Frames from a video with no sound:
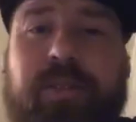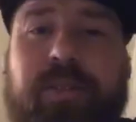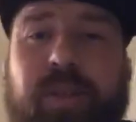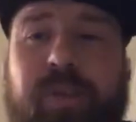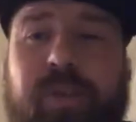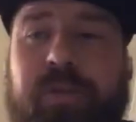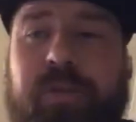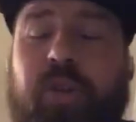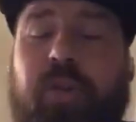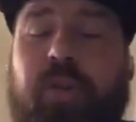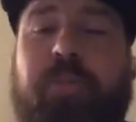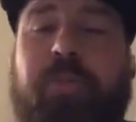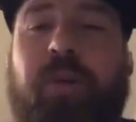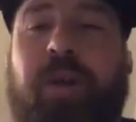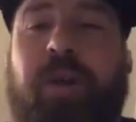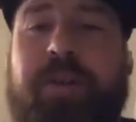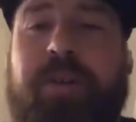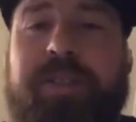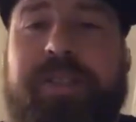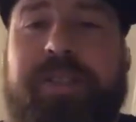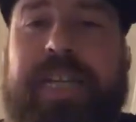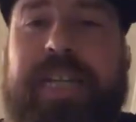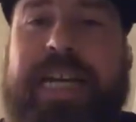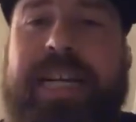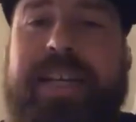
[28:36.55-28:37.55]
the few
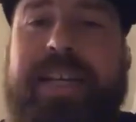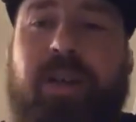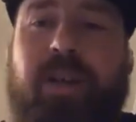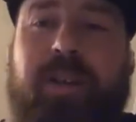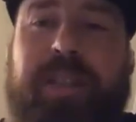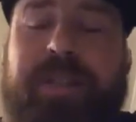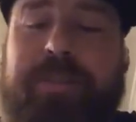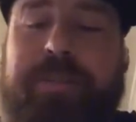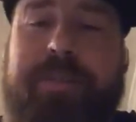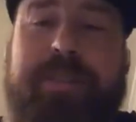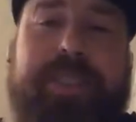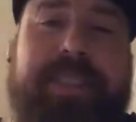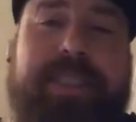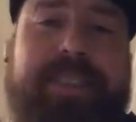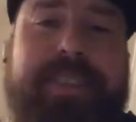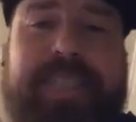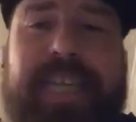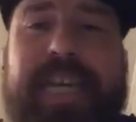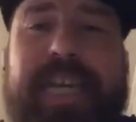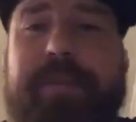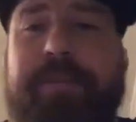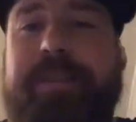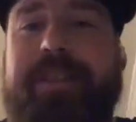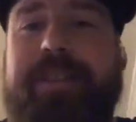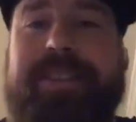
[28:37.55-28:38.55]
brothers that I know that was the
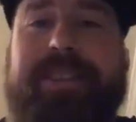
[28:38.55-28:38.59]
same